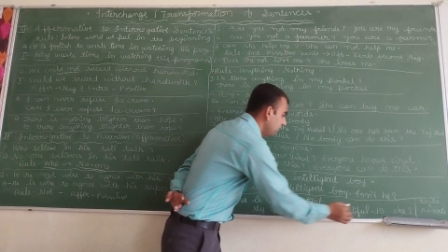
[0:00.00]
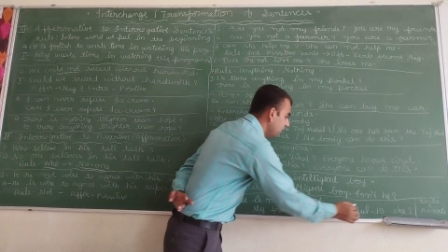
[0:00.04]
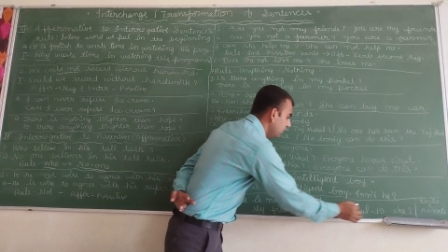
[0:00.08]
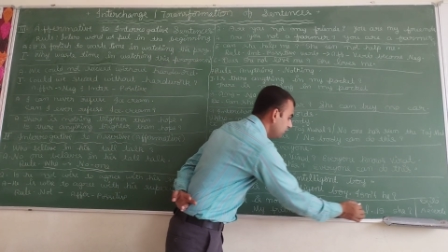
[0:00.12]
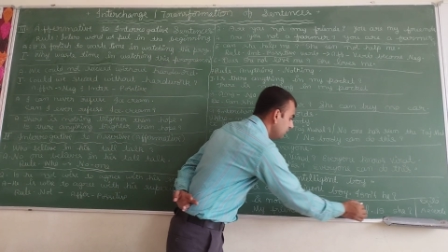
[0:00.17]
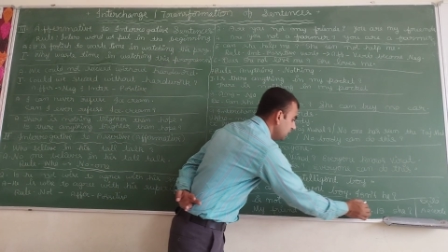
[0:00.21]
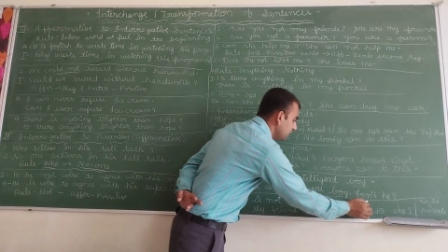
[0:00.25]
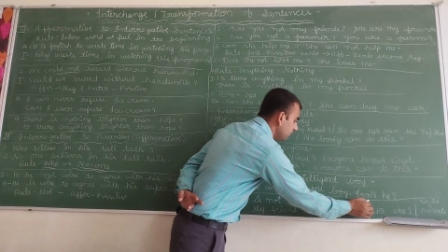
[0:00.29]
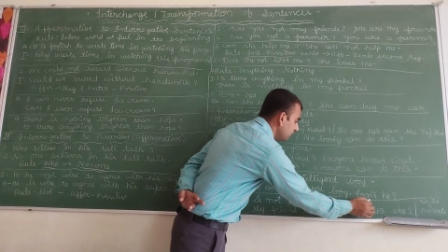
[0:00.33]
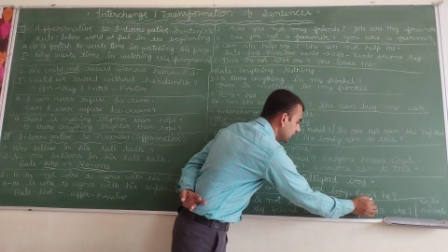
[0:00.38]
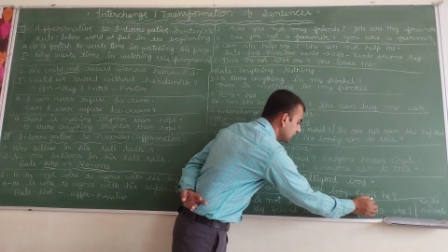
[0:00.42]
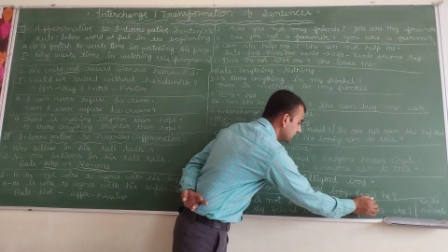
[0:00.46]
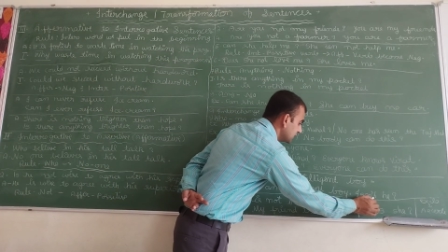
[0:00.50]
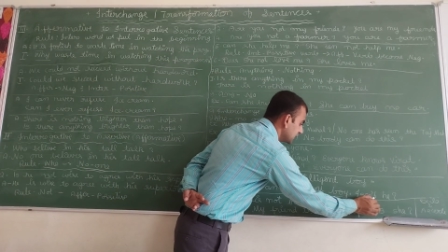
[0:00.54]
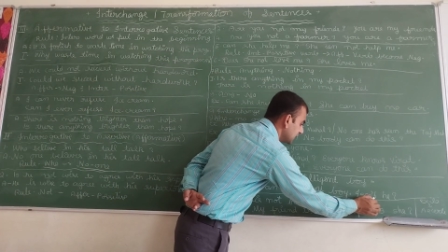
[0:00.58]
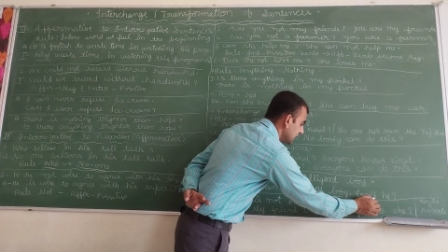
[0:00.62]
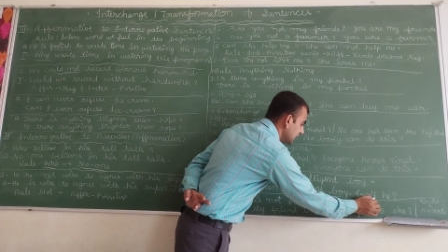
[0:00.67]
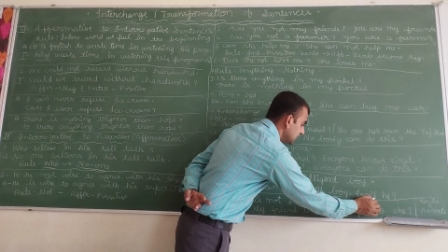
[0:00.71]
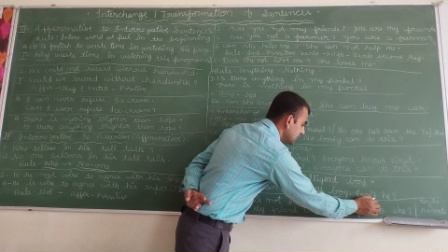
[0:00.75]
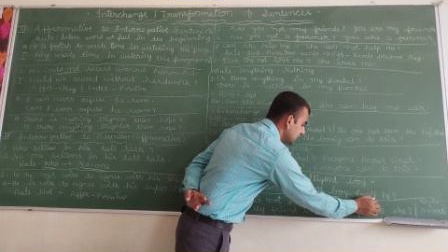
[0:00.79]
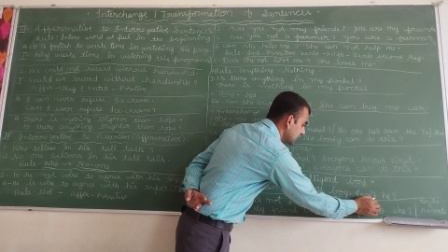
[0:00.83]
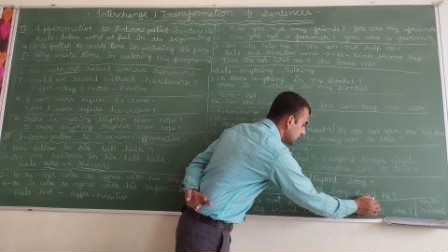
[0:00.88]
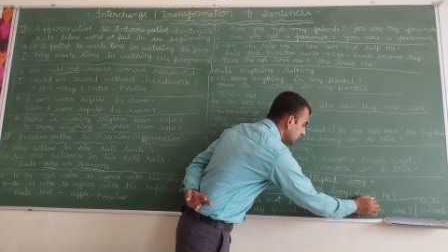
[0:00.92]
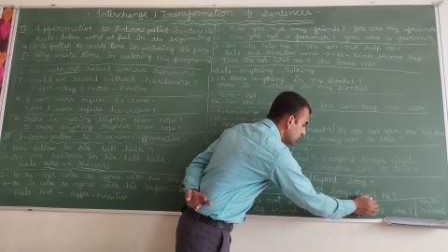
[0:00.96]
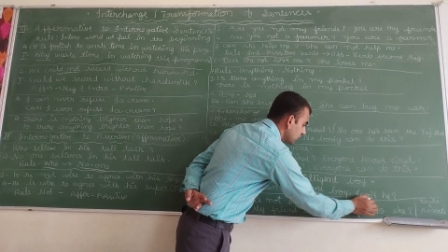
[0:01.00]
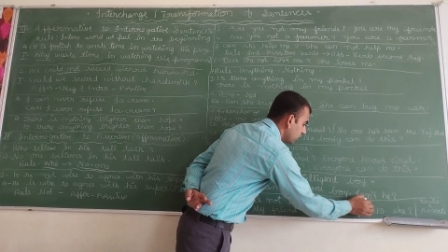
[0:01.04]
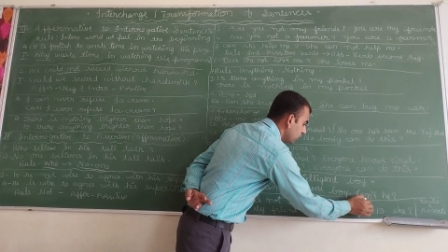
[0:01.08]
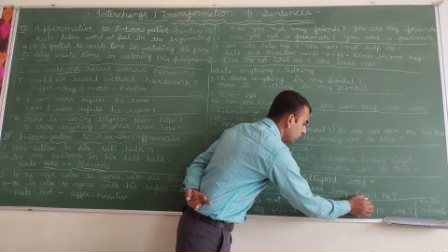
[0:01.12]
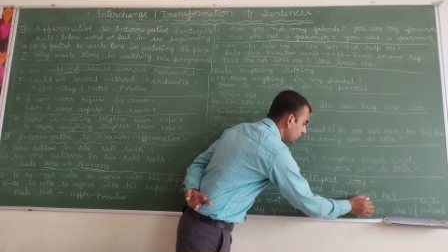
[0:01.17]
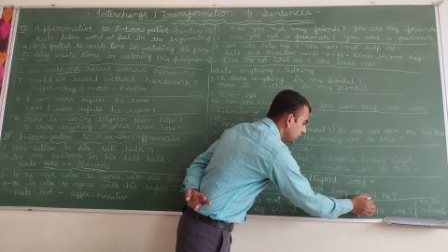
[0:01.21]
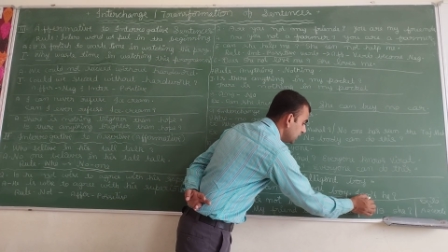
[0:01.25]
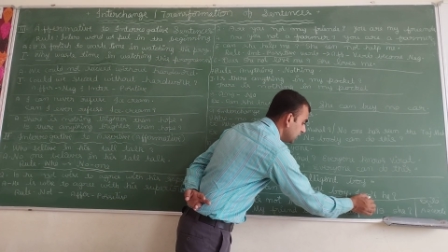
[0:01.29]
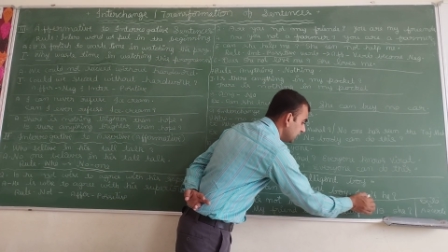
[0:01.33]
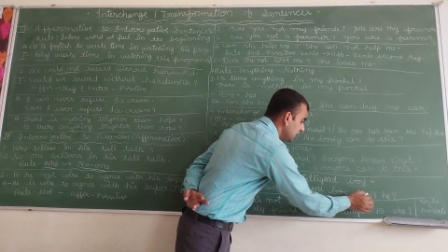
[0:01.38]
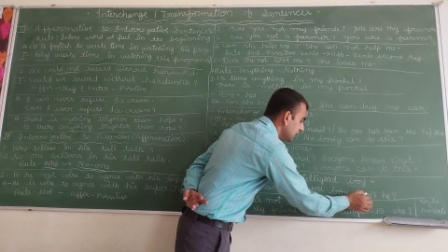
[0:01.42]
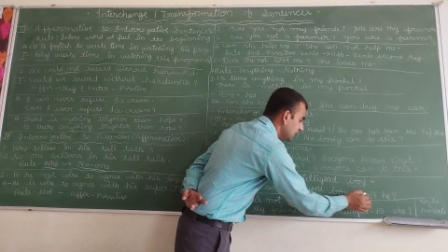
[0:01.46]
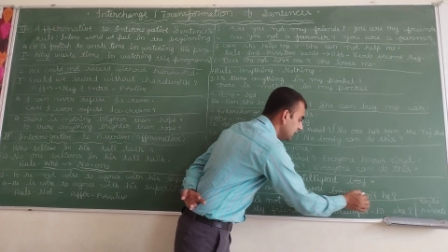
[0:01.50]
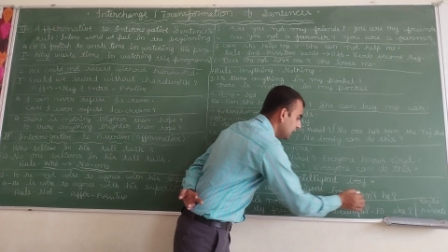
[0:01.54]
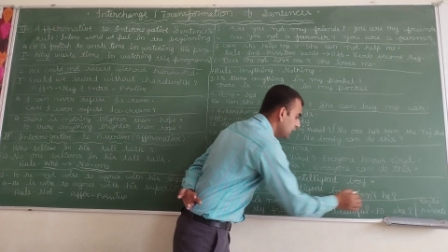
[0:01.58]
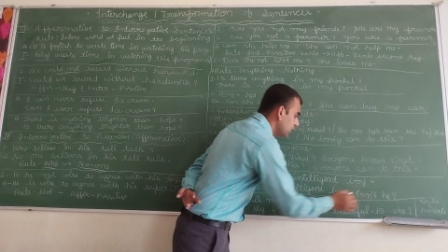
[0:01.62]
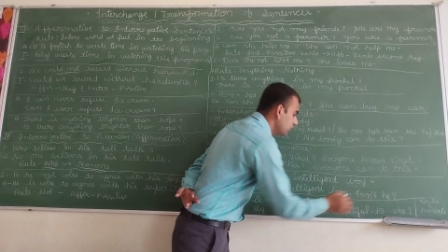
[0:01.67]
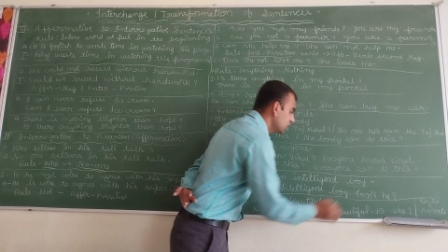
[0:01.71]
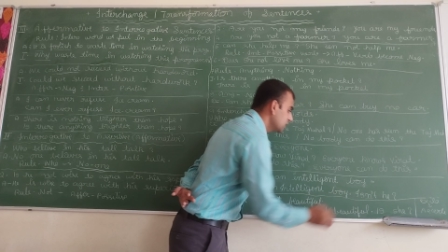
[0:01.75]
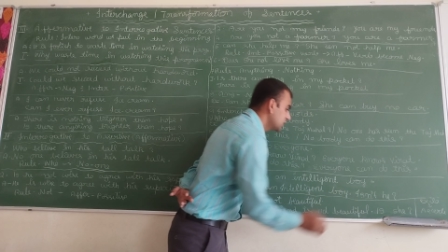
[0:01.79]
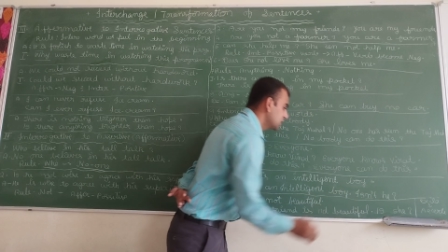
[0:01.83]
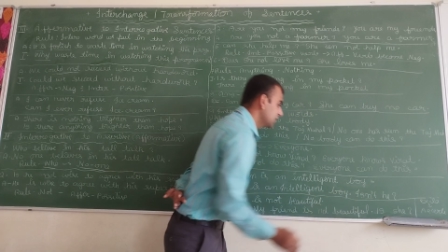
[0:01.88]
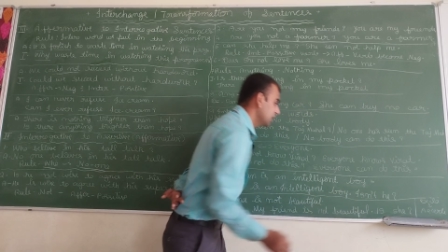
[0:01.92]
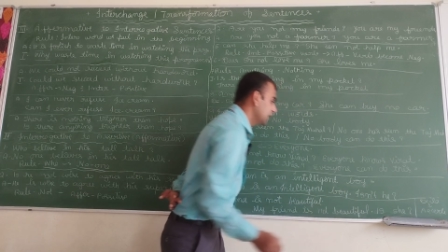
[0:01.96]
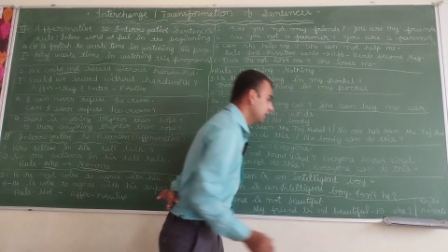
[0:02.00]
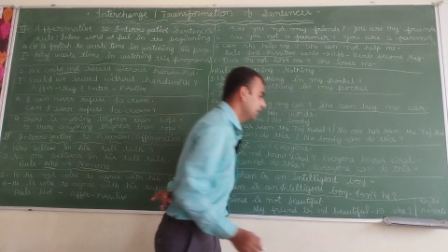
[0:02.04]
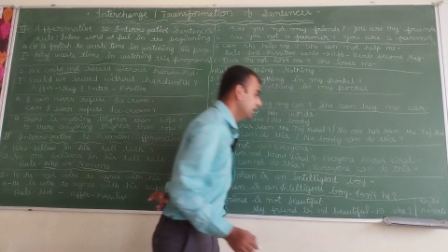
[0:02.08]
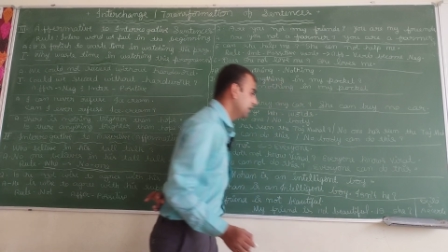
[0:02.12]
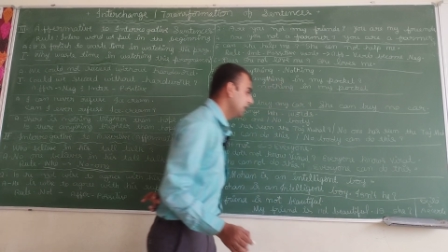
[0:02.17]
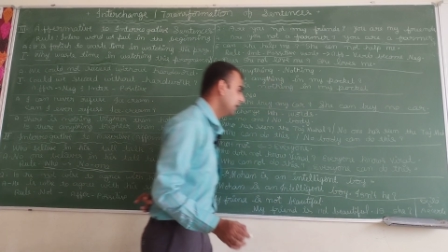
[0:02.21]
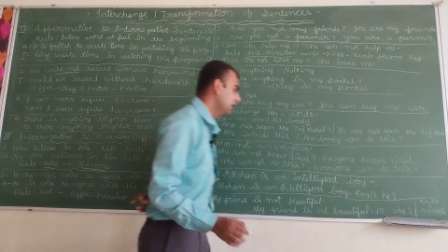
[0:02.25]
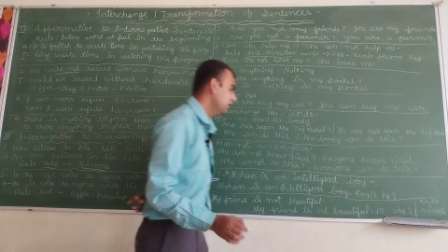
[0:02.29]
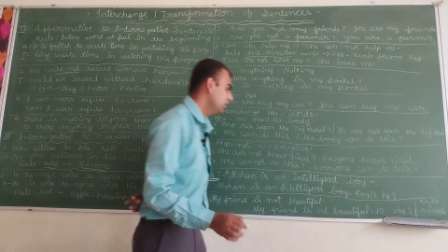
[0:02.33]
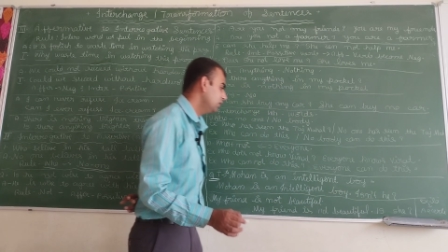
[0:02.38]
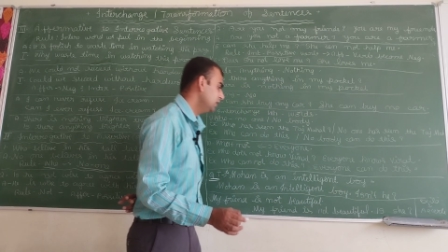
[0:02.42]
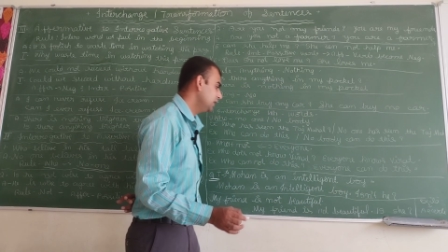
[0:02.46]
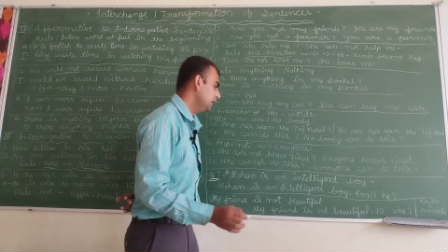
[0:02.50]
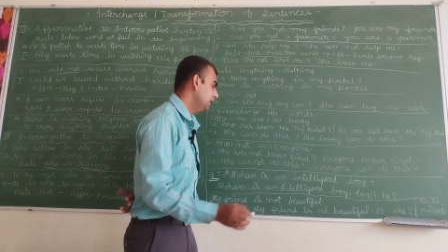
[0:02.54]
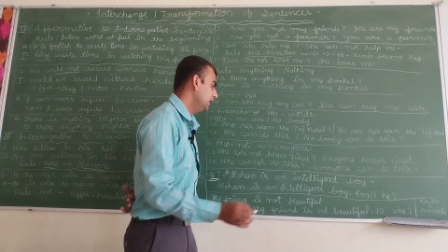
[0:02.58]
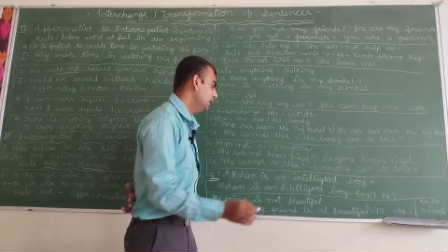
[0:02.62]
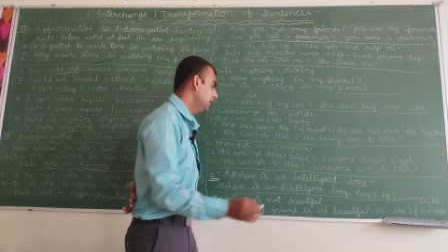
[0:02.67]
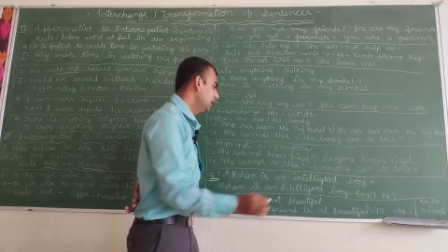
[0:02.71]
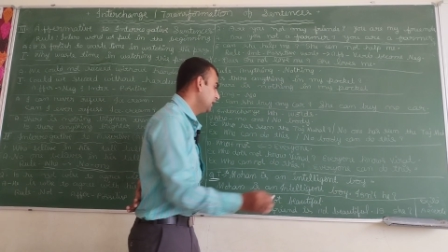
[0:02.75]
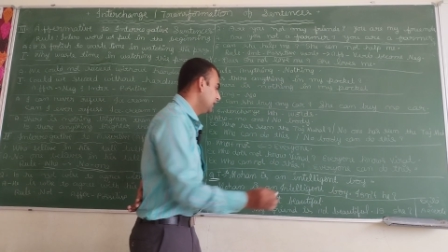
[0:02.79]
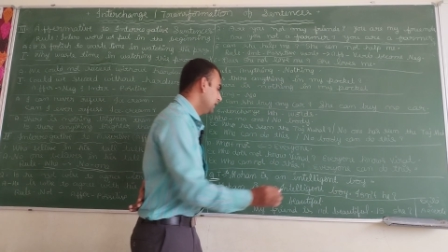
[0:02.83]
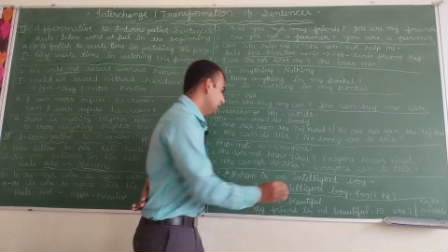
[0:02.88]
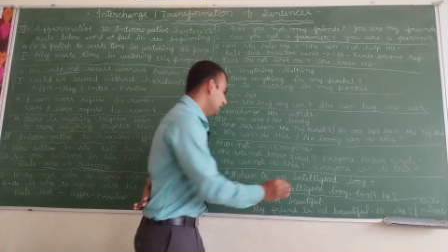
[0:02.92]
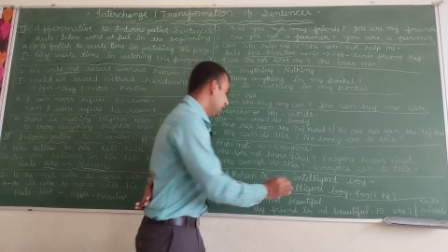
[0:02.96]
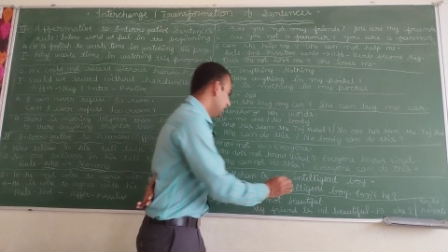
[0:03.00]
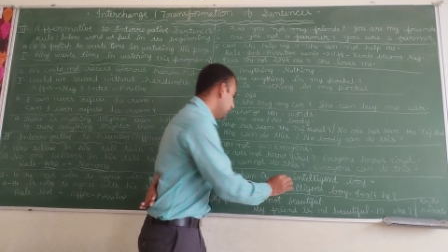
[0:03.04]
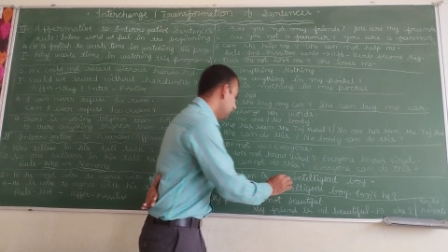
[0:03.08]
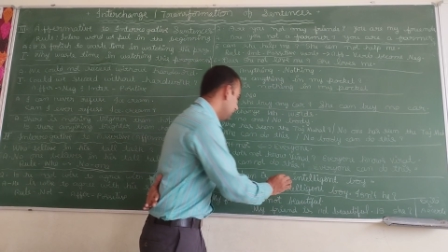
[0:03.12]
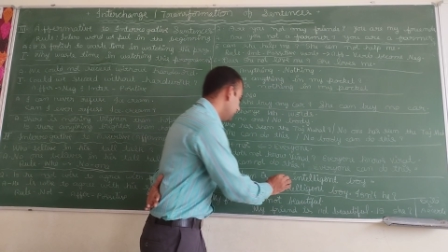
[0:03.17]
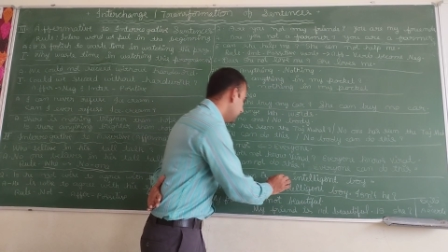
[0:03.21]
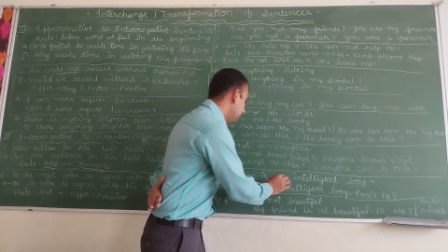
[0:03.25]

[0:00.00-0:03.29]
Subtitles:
We will make changes only in the question tag. Okay.